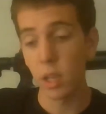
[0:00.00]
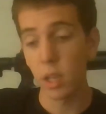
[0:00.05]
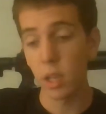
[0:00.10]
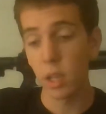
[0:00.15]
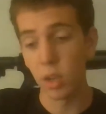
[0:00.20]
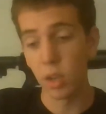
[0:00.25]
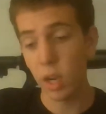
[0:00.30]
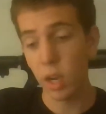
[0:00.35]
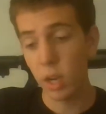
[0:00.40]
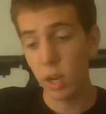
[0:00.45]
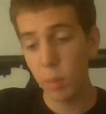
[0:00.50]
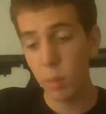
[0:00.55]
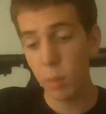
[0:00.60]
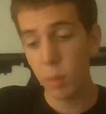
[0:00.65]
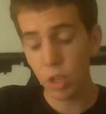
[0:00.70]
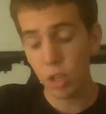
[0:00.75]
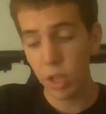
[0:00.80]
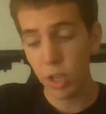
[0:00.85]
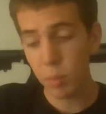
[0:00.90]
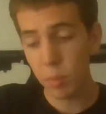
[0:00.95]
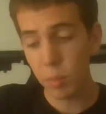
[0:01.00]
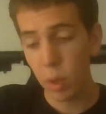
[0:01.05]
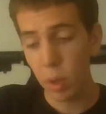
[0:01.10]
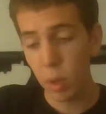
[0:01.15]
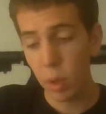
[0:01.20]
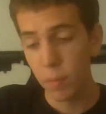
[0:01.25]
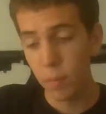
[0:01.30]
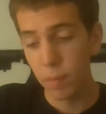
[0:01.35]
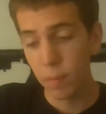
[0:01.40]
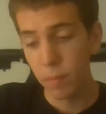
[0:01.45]
It's not going to be cheap.
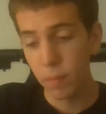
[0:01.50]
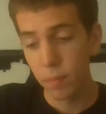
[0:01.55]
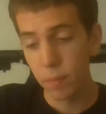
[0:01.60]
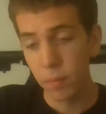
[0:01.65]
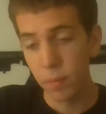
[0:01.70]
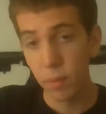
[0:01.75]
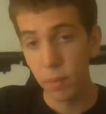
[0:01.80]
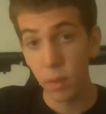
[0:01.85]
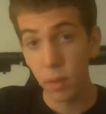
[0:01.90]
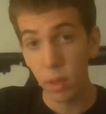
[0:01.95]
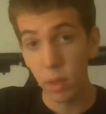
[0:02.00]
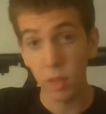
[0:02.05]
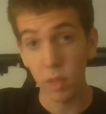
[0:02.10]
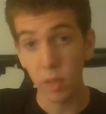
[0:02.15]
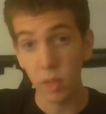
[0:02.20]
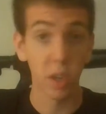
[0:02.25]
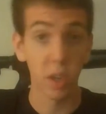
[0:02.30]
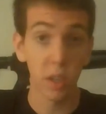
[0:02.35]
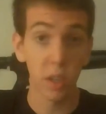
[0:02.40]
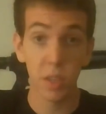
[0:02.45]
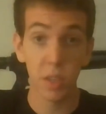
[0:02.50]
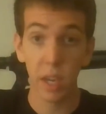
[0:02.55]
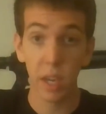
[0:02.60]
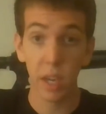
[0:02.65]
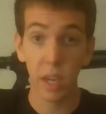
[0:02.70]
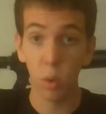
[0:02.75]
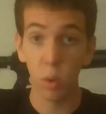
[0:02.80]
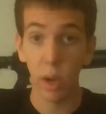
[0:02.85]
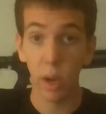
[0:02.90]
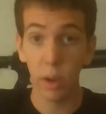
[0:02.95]
It's going to
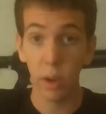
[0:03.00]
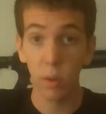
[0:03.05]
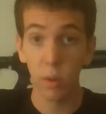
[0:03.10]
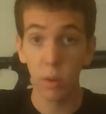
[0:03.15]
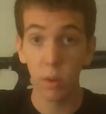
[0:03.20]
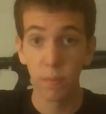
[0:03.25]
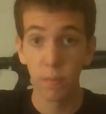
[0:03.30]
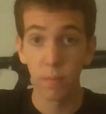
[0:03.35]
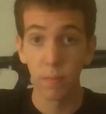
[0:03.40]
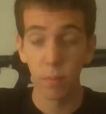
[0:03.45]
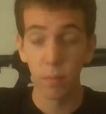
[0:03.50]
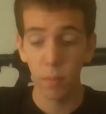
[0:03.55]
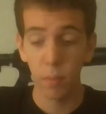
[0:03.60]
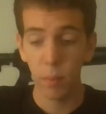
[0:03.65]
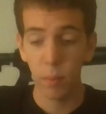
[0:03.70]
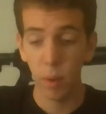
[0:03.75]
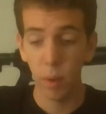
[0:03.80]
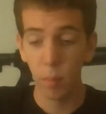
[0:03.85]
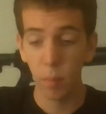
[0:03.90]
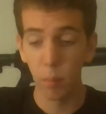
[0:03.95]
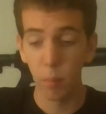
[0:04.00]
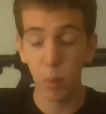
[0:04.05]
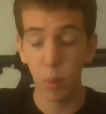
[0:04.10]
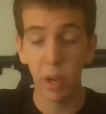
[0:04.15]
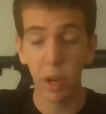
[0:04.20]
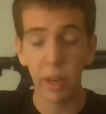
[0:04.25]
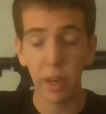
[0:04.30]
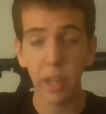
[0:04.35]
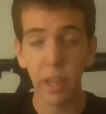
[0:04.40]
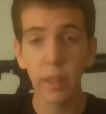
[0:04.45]
take a while,
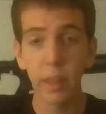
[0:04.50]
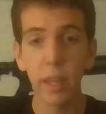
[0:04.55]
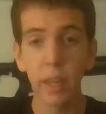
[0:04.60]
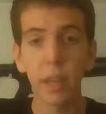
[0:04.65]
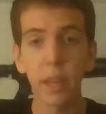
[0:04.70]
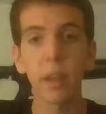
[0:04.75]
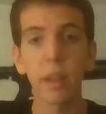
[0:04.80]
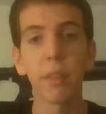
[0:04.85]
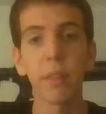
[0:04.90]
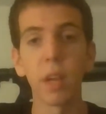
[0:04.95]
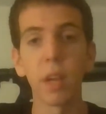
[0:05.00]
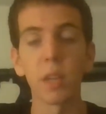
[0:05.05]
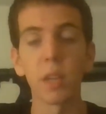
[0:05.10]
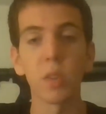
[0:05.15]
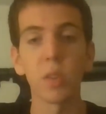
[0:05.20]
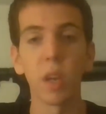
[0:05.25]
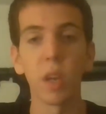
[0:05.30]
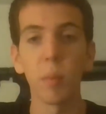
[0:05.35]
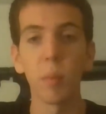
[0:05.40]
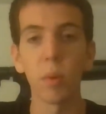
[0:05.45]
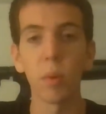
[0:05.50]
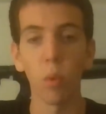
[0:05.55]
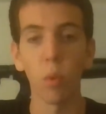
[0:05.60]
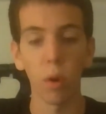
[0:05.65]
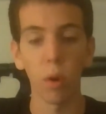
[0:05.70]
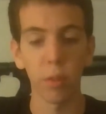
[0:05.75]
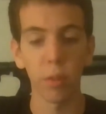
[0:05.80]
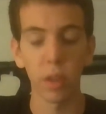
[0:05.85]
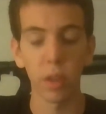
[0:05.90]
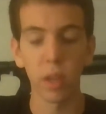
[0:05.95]
but in the end, I think it's going to be
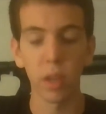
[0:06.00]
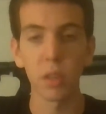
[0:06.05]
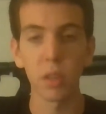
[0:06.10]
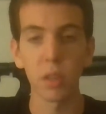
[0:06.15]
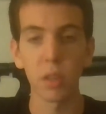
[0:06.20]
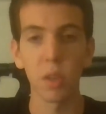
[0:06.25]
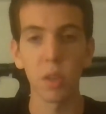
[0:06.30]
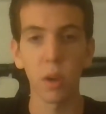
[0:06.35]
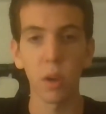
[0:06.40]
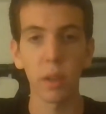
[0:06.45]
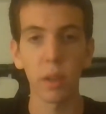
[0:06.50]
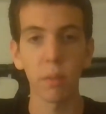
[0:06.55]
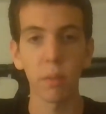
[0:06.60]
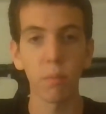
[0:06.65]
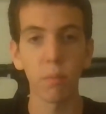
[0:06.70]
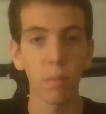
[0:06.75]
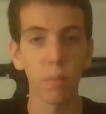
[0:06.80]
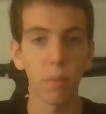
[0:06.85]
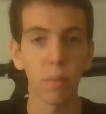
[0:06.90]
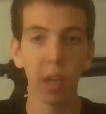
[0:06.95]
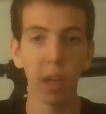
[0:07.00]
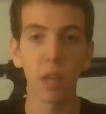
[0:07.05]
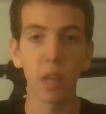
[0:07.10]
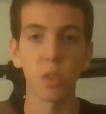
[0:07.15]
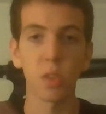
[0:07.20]
worth it considering the